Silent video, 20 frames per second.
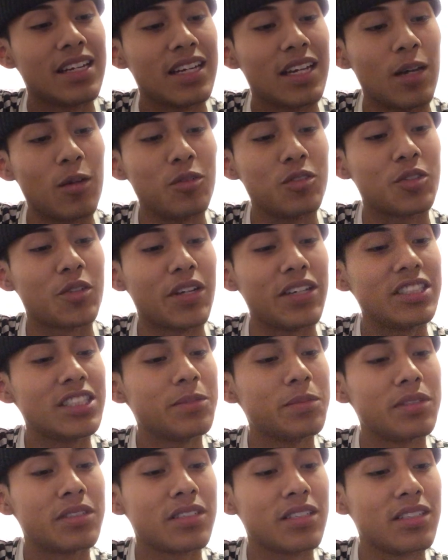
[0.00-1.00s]
it was crazy
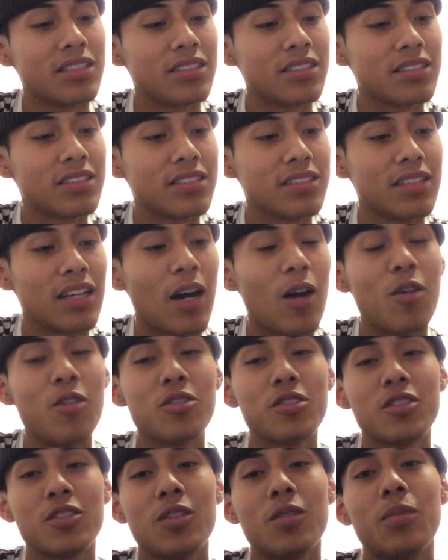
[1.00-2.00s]
because I
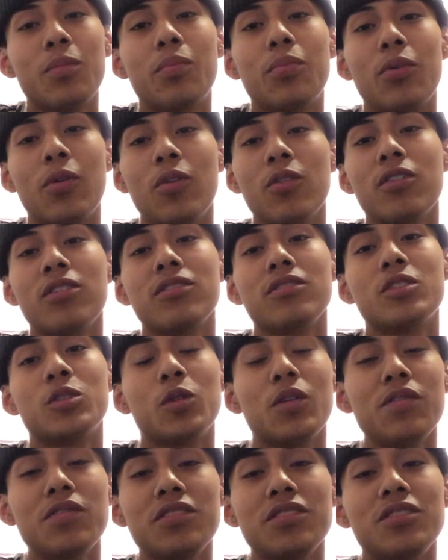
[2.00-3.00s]
also broke
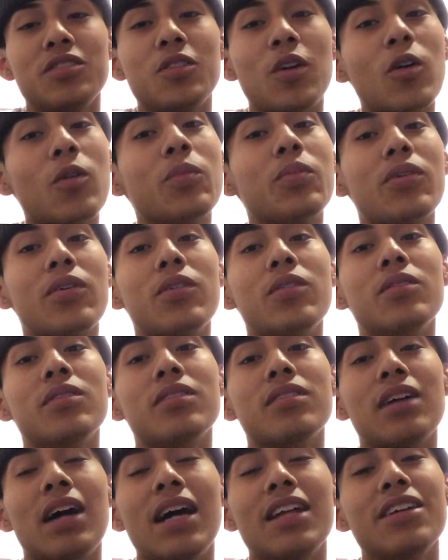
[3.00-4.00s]
Swifty's GoPro.
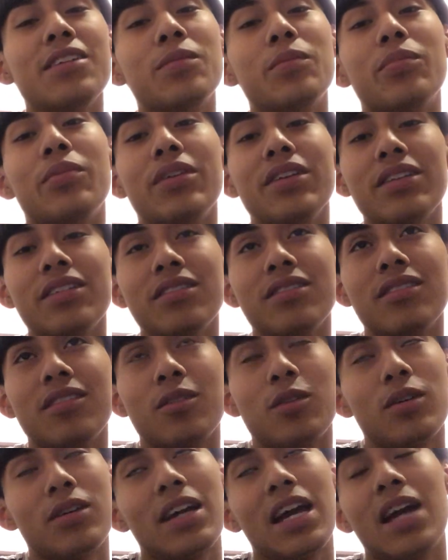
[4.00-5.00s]
I didn't break
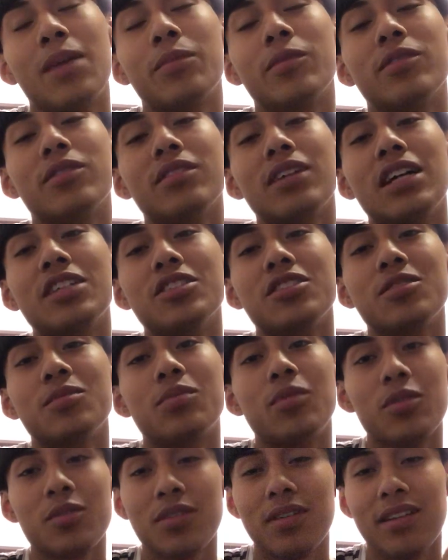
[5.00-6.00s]
the camera. I just
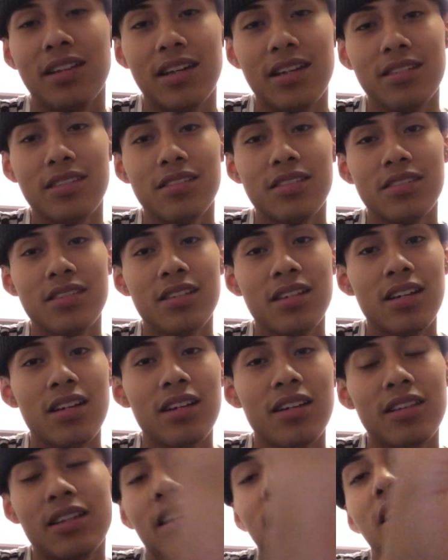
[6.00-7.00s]
broke the lens,
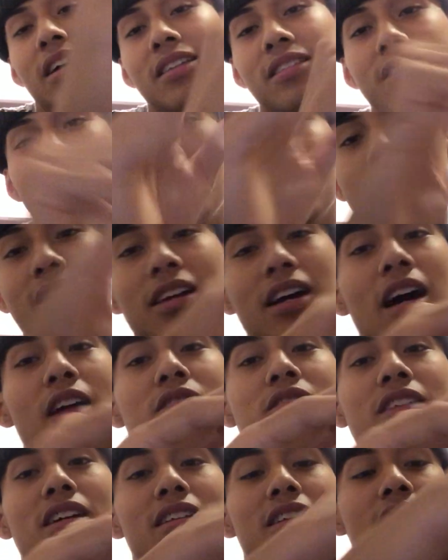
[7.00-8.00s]
that like the
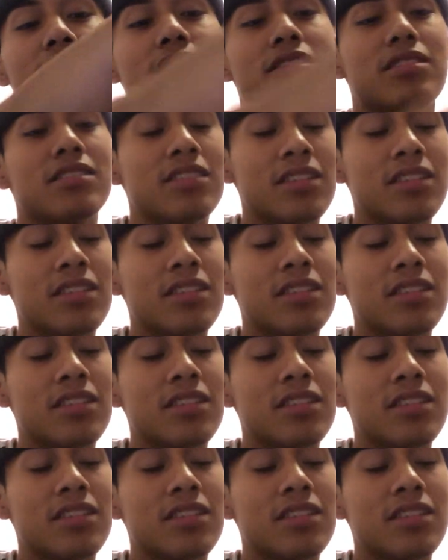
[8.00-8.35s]
outside lens,